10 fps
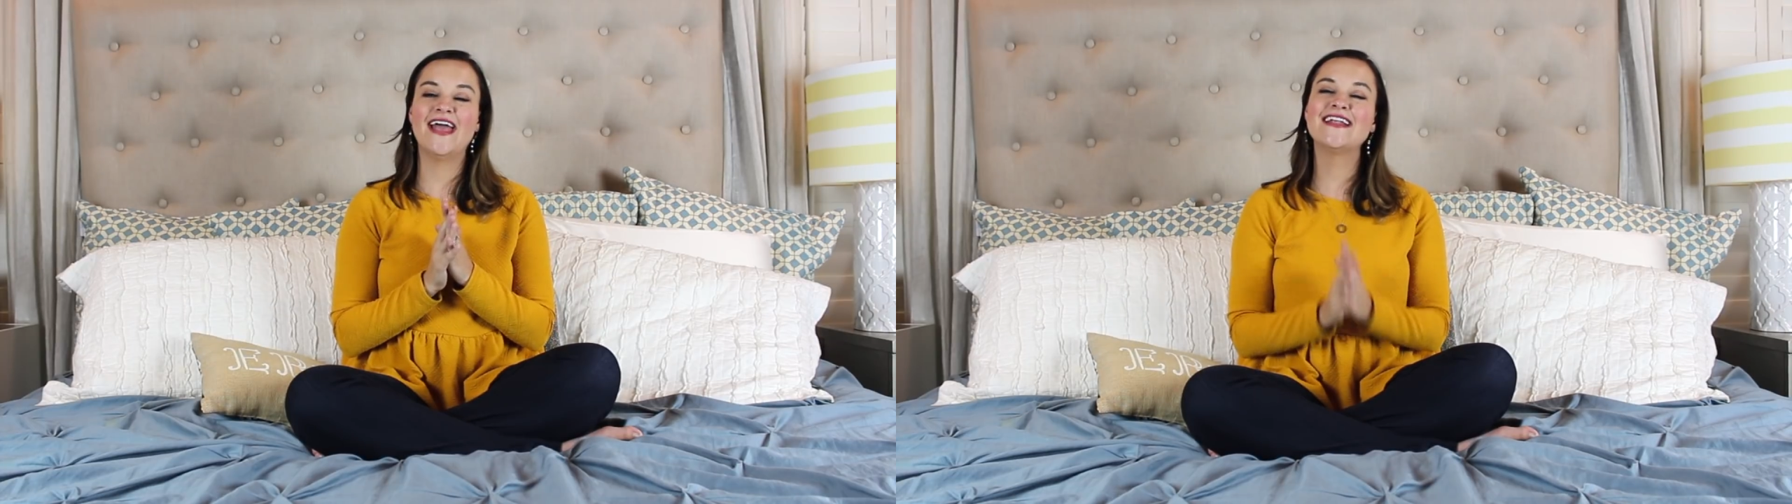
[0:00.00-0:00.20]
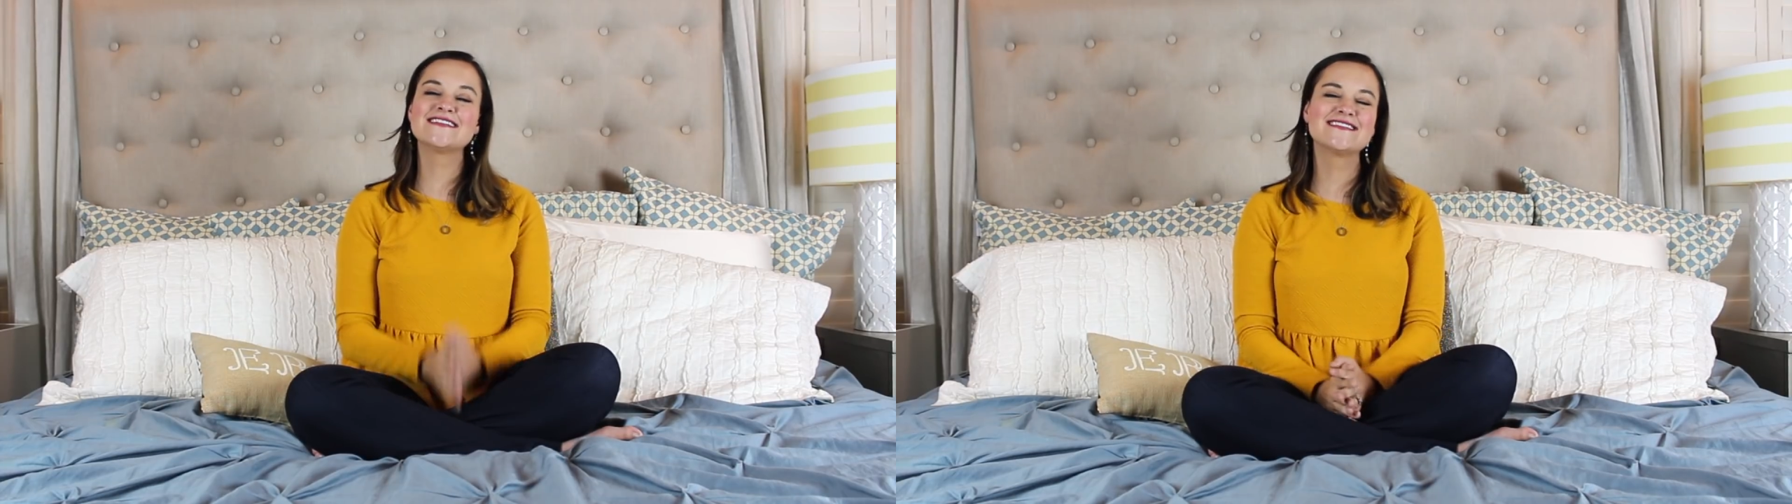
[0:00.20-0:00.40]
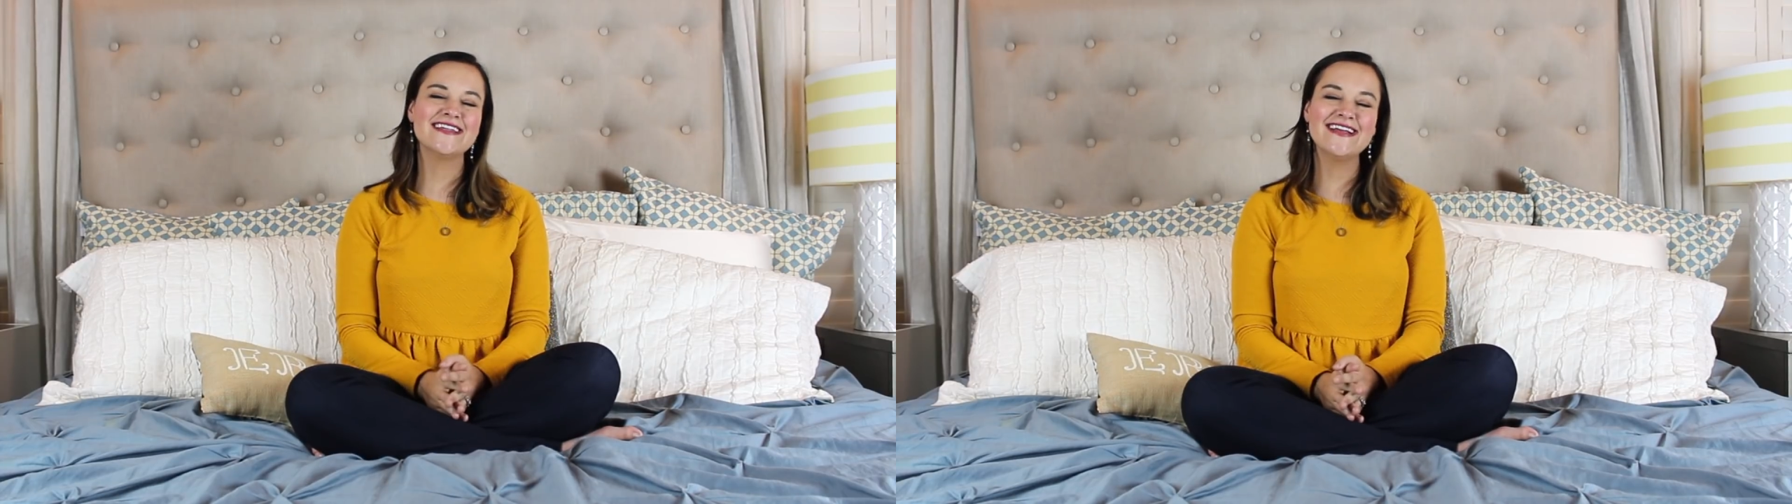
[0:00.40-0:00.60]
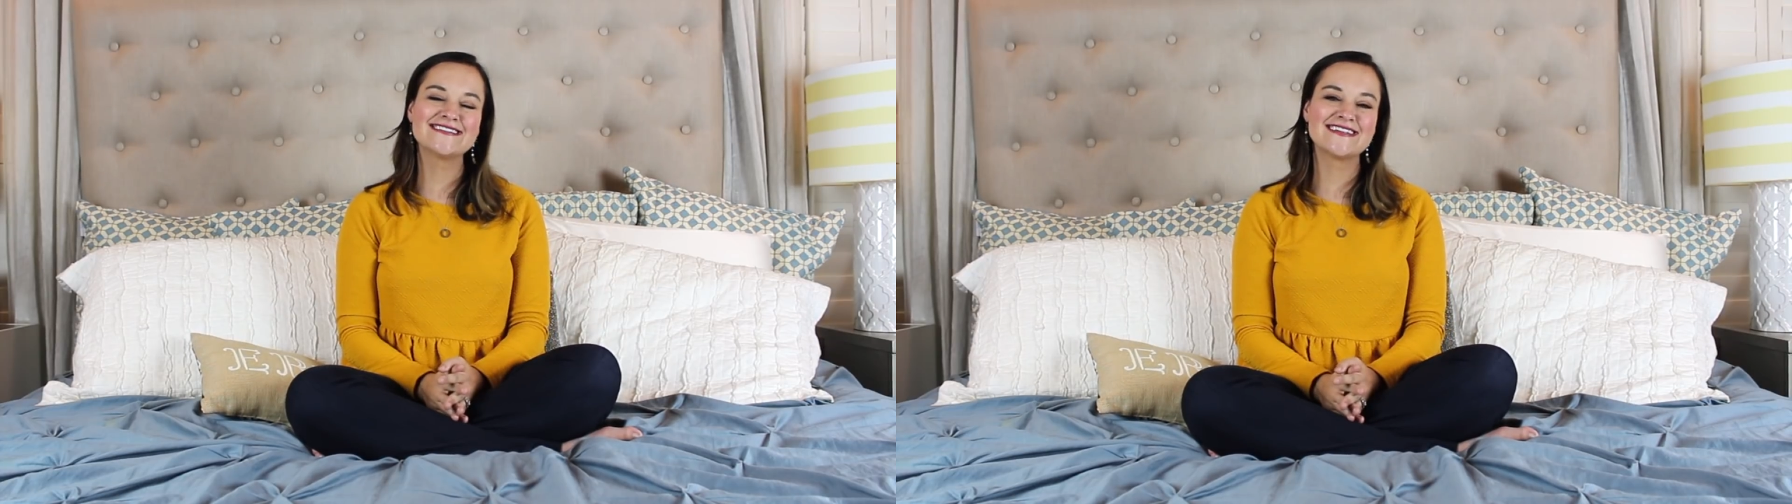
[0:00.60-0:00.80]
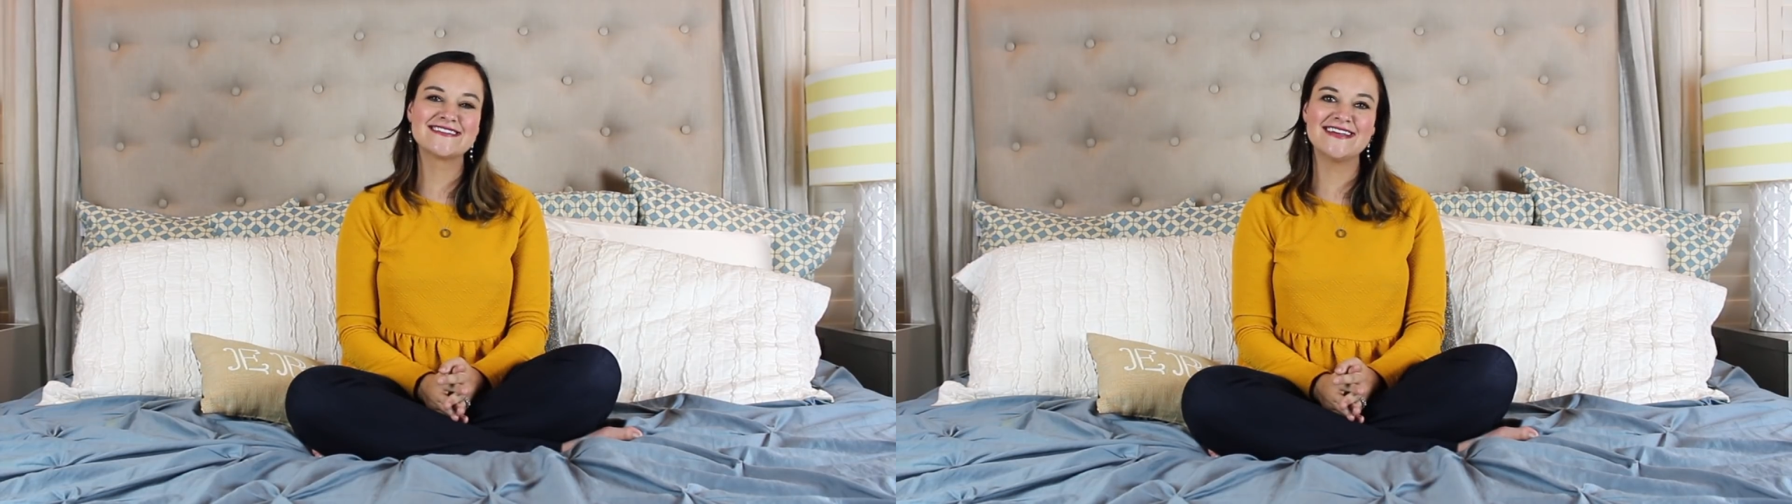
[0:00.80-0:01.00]
And as silly
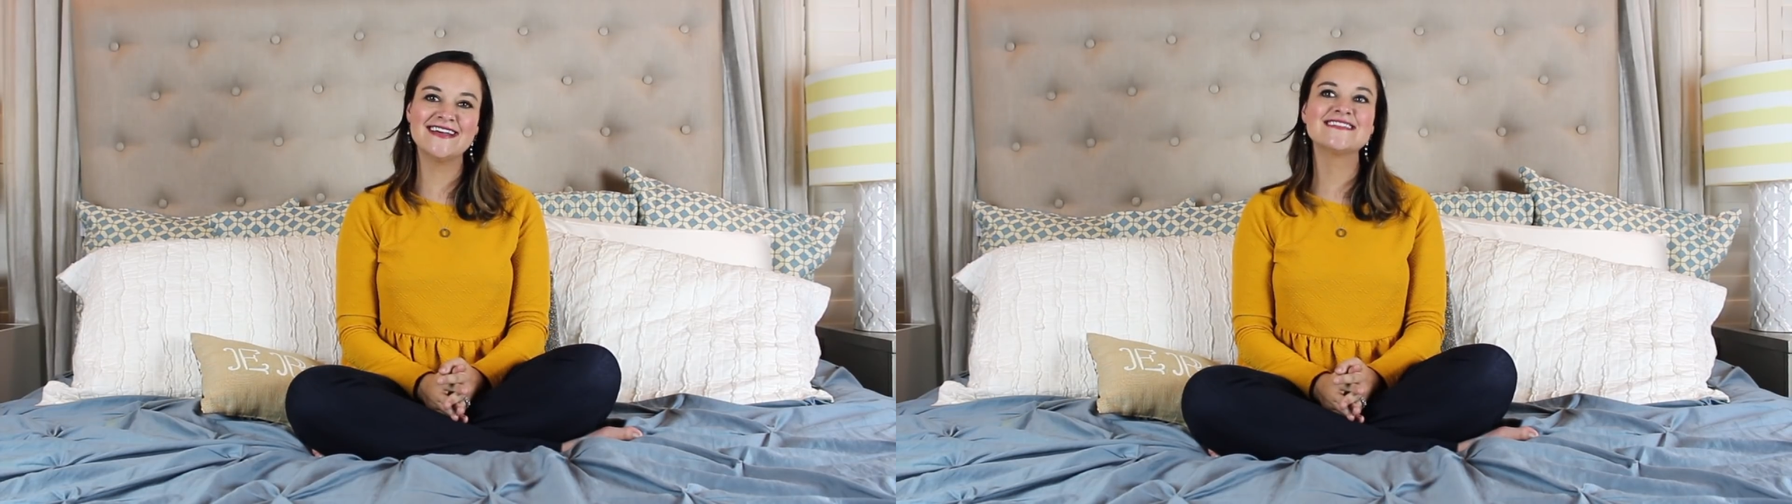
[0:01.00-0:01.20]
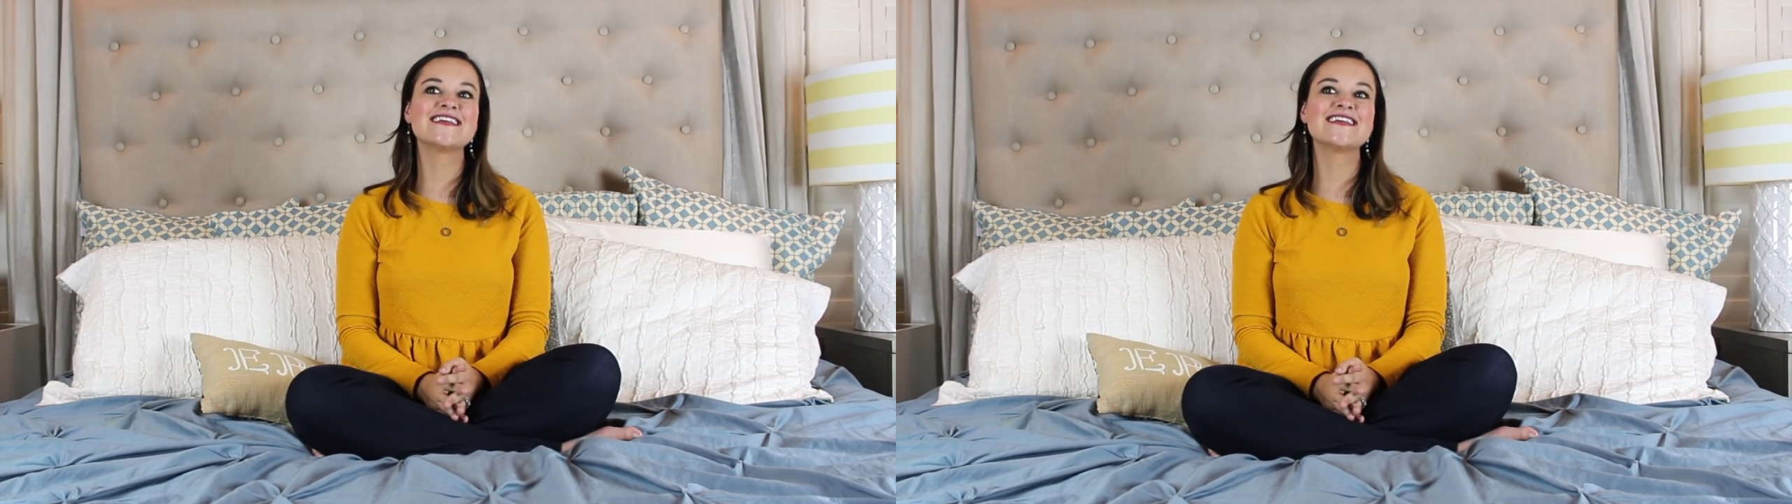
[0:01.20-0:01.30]
as this is,